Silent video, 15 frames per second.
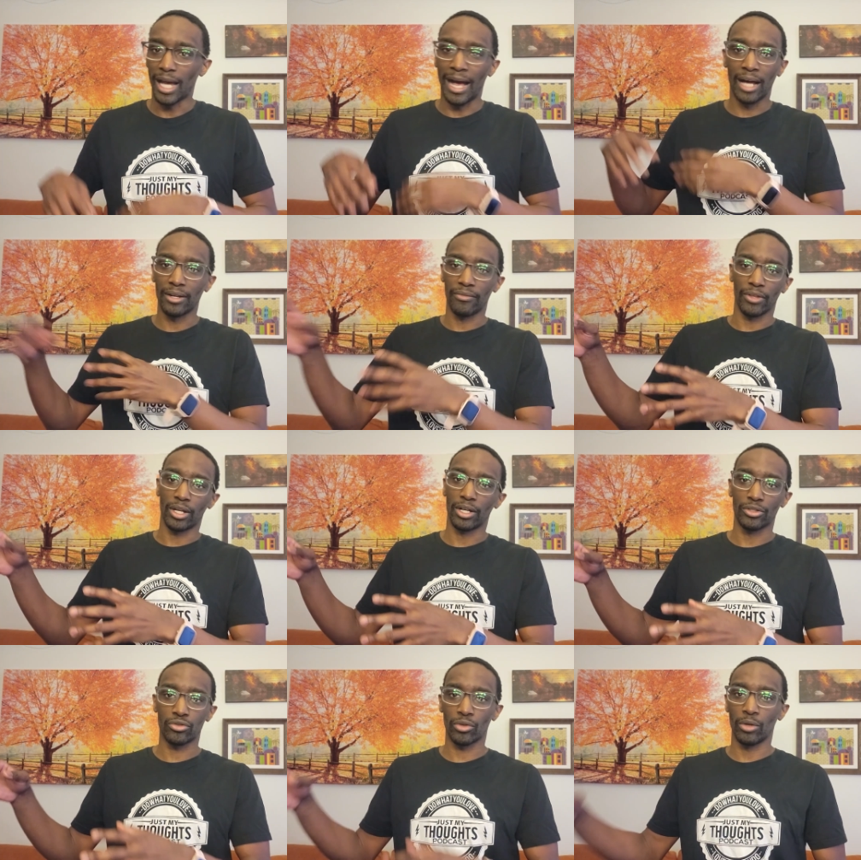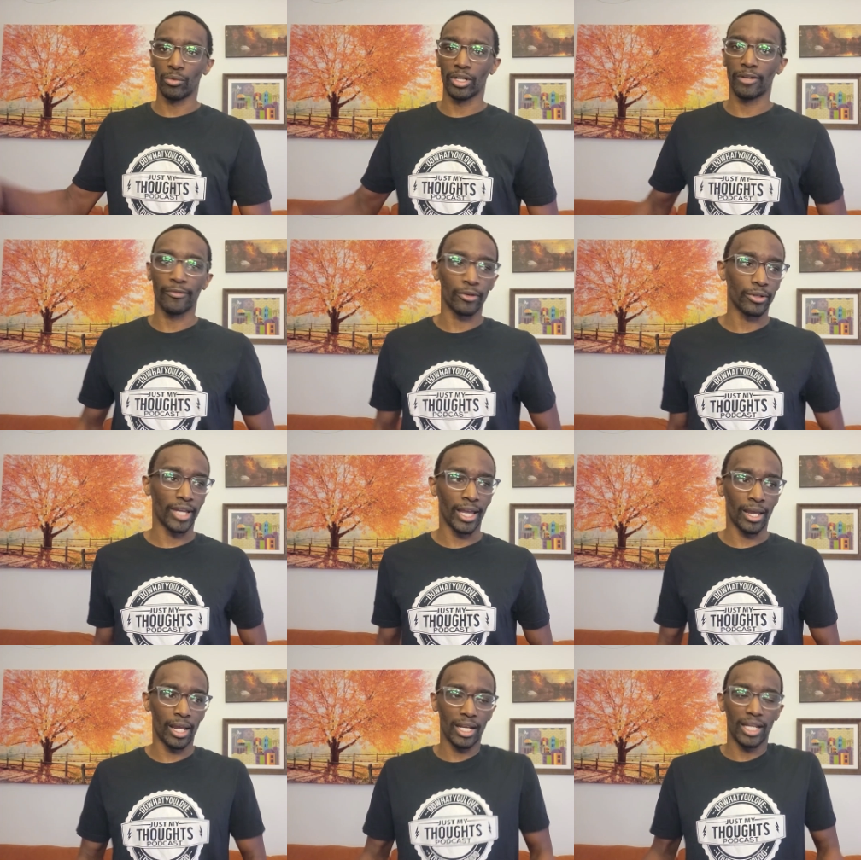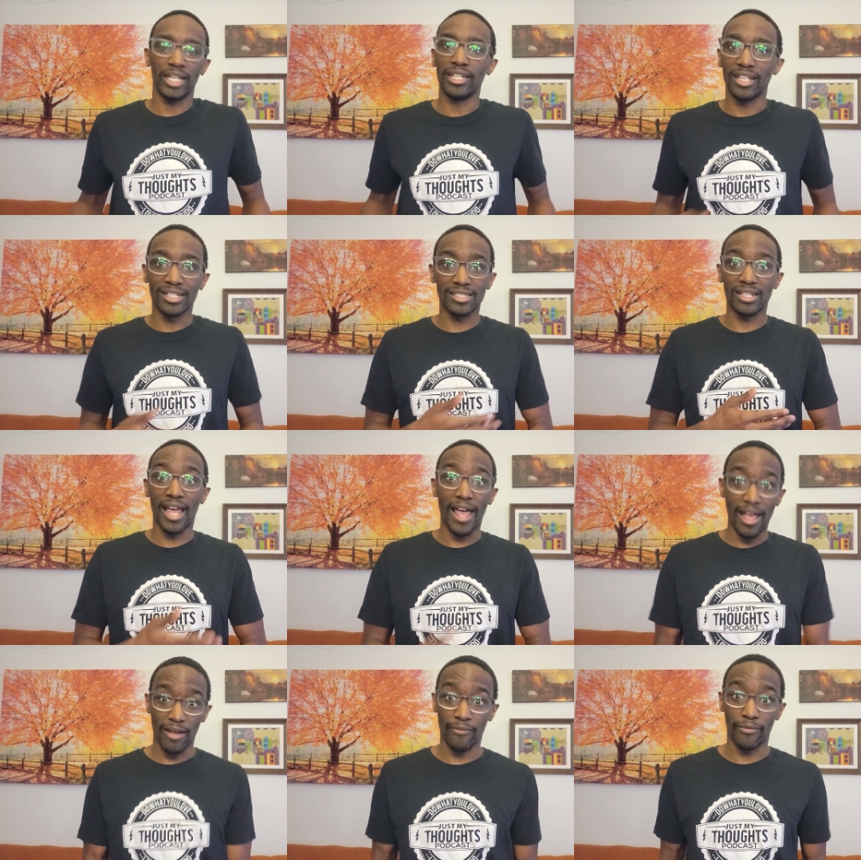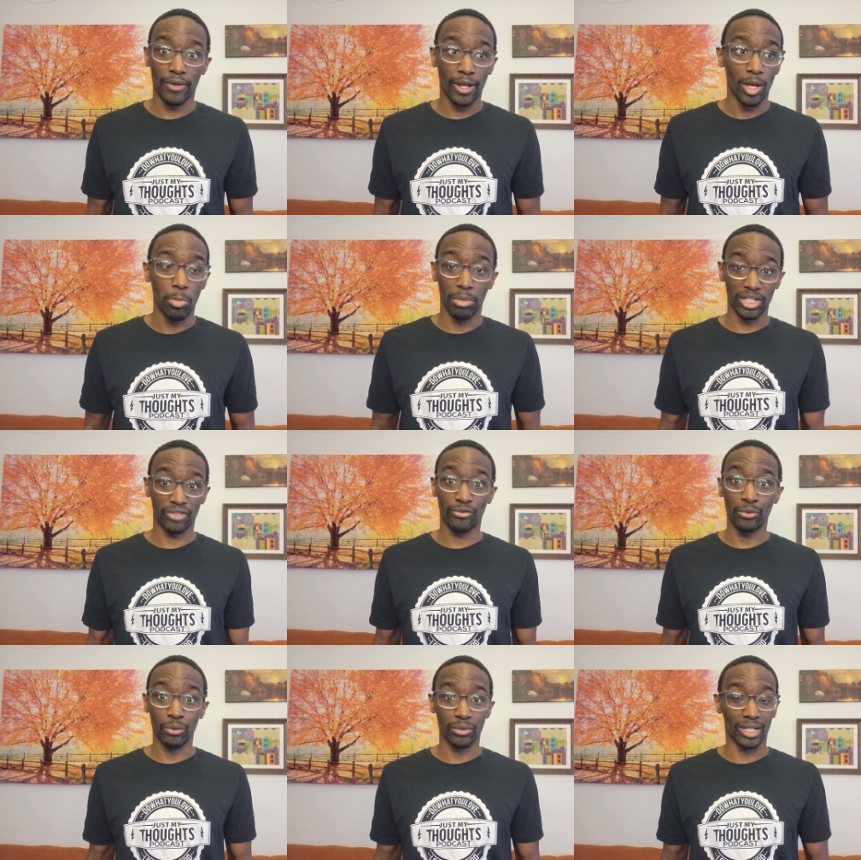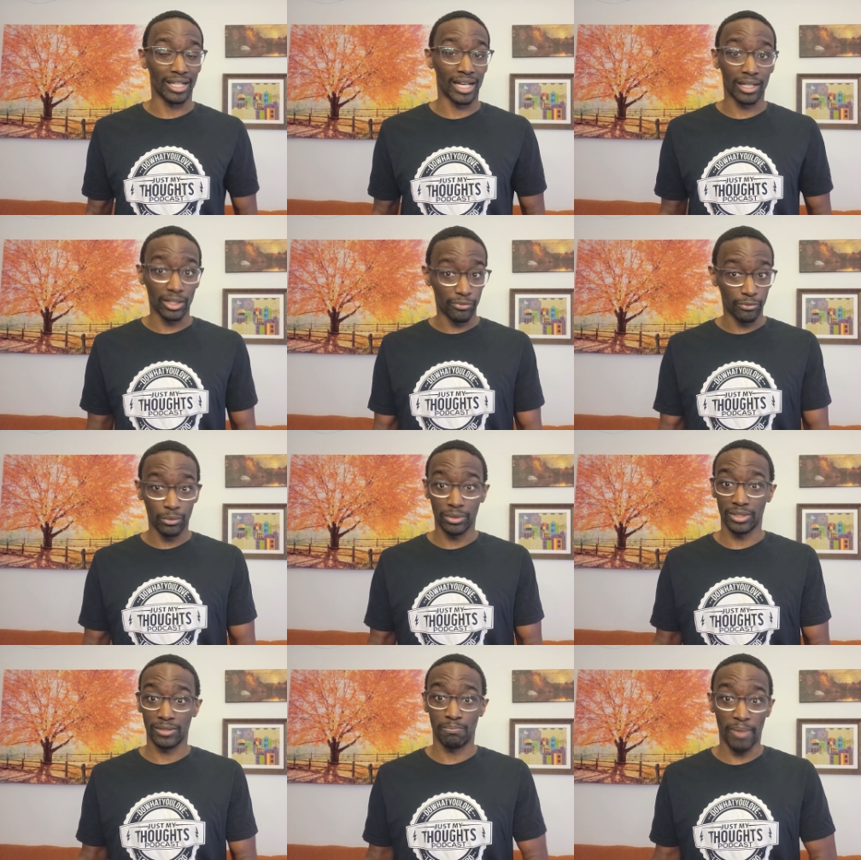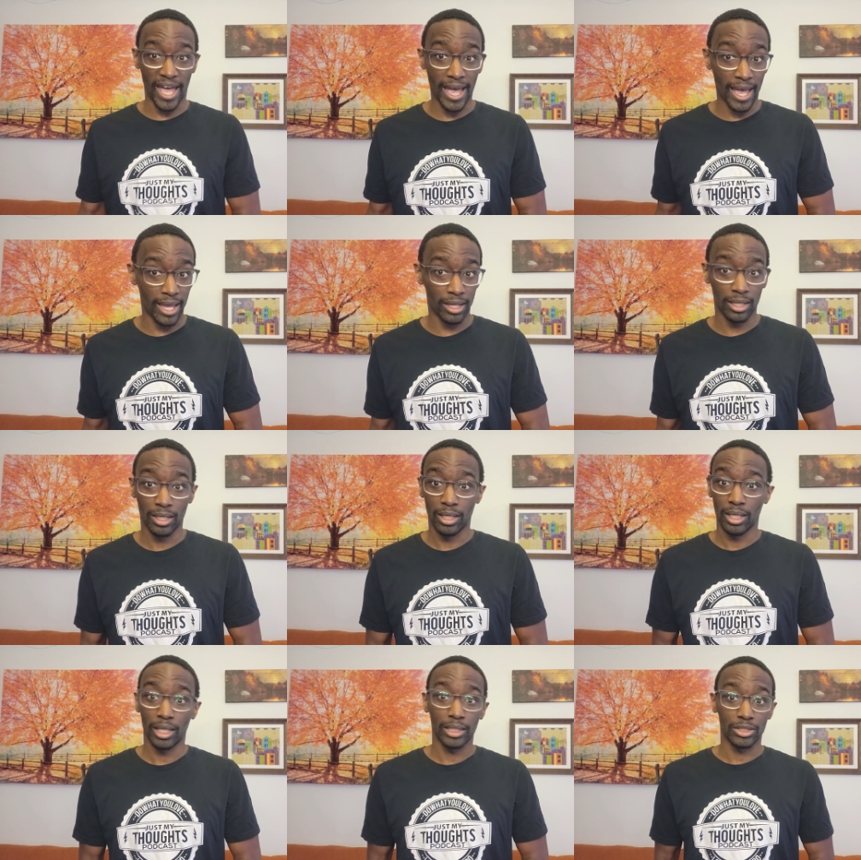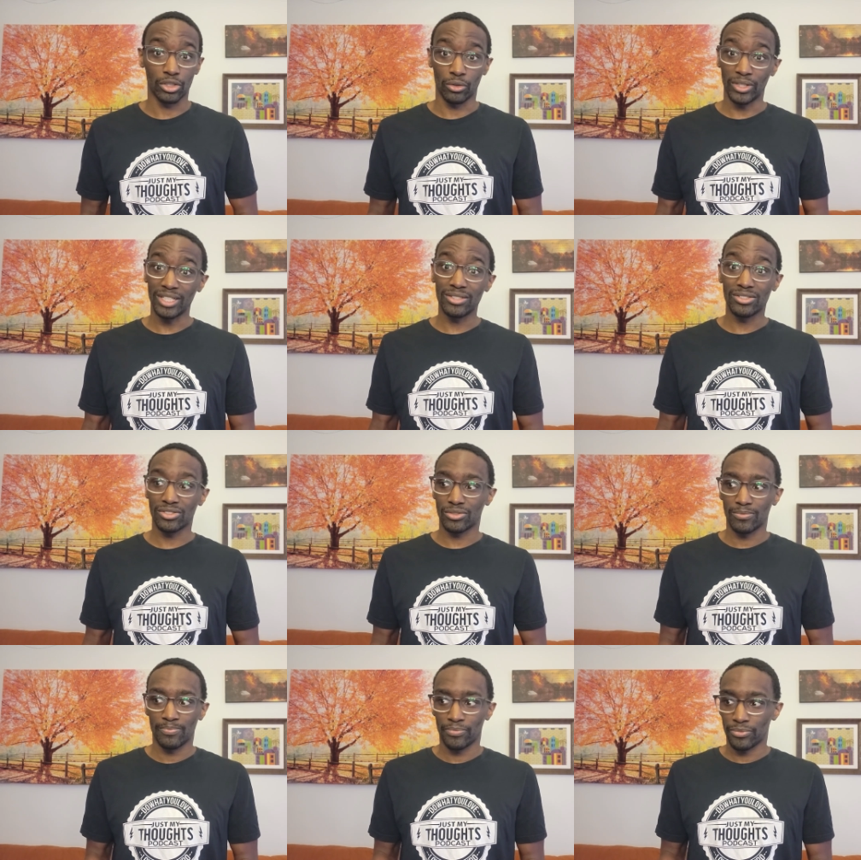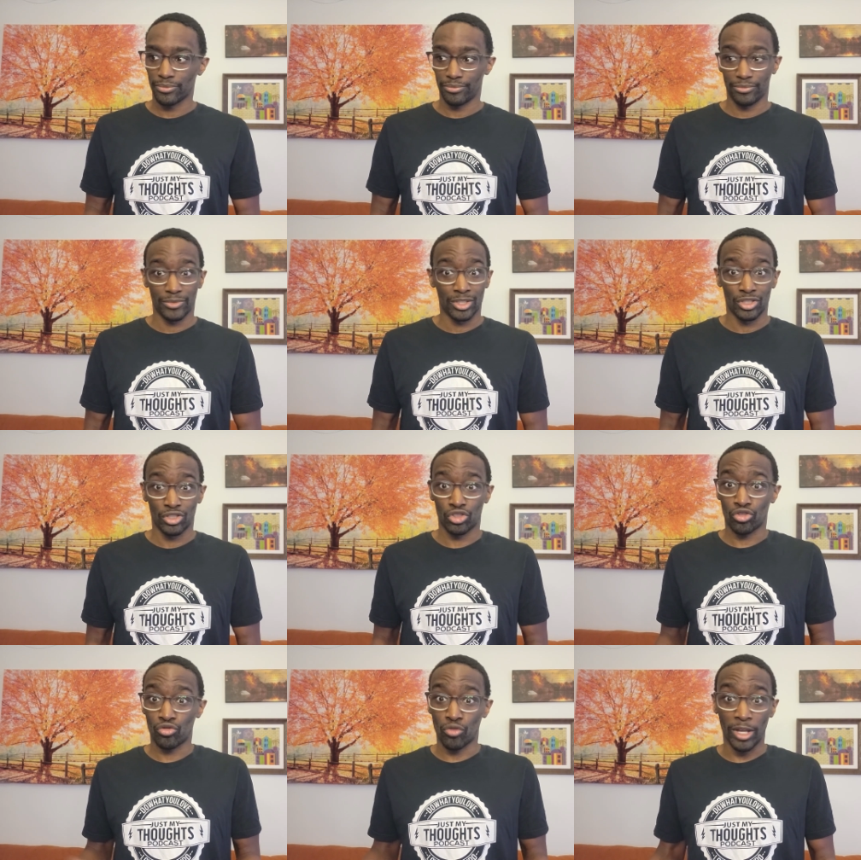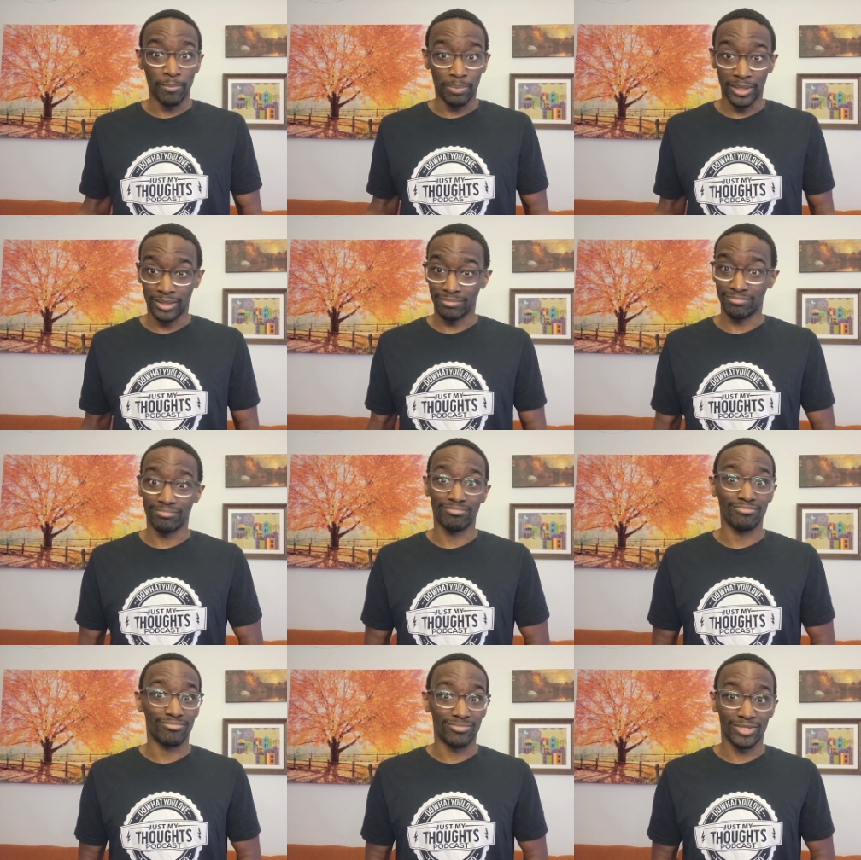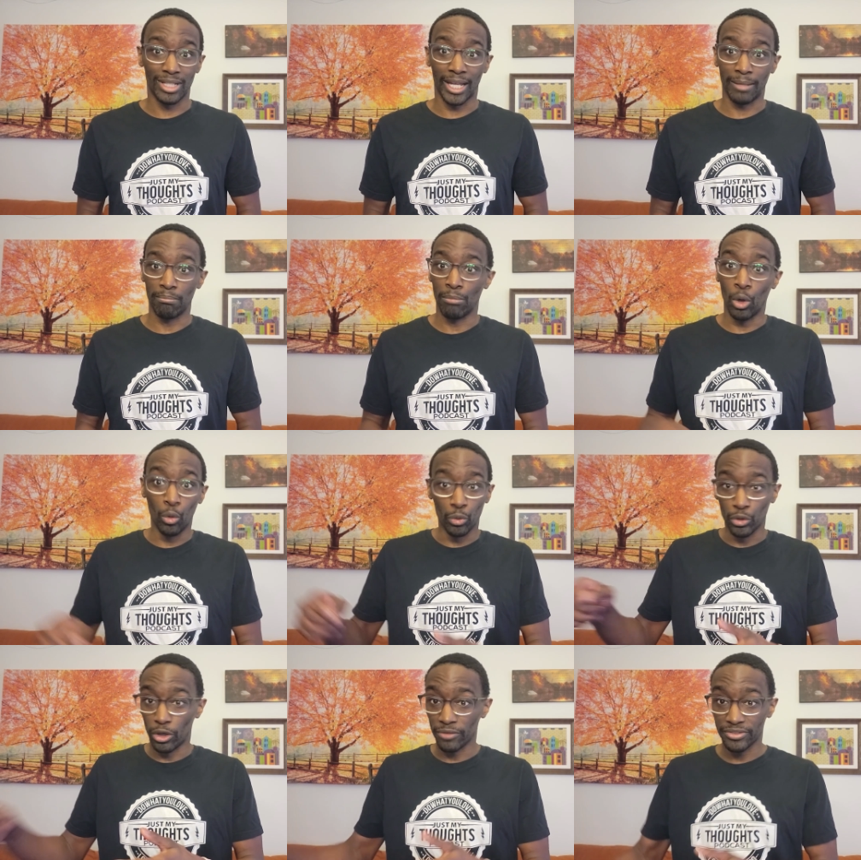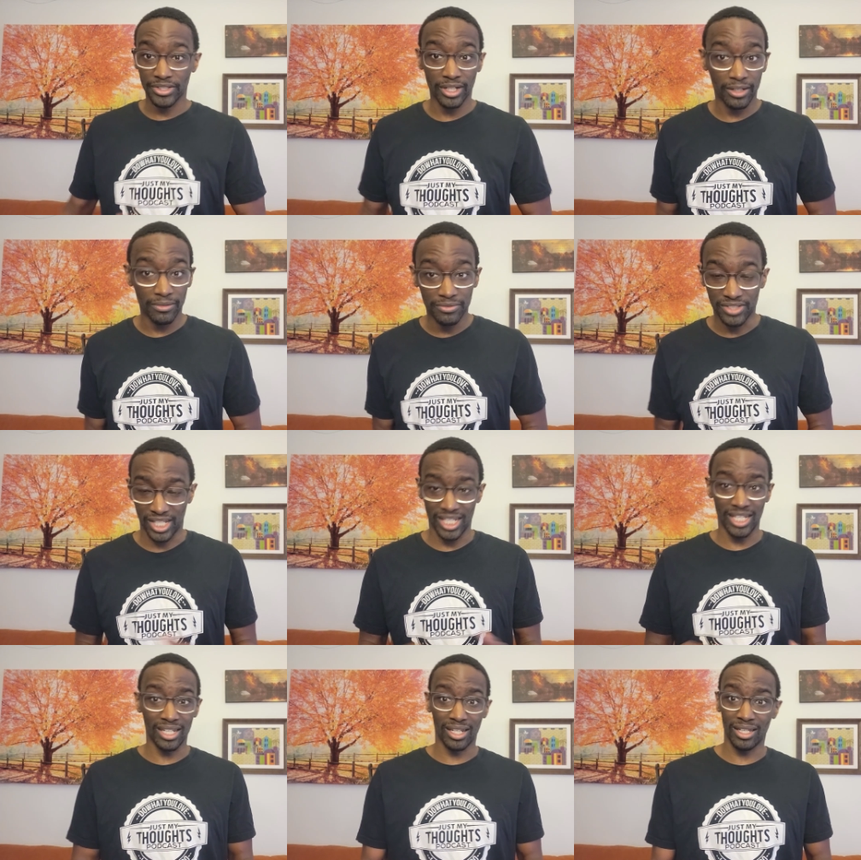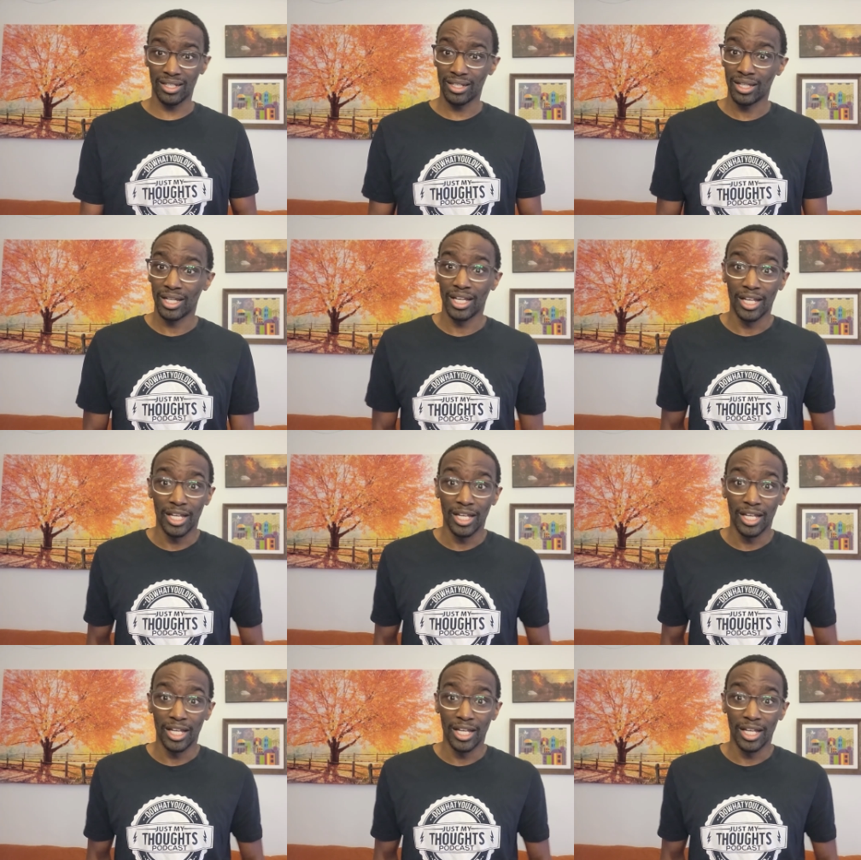out of the country or whatever, and he doesn't have much food. A lot of the food is bad. So he's scraping like mold off stuff to eat it.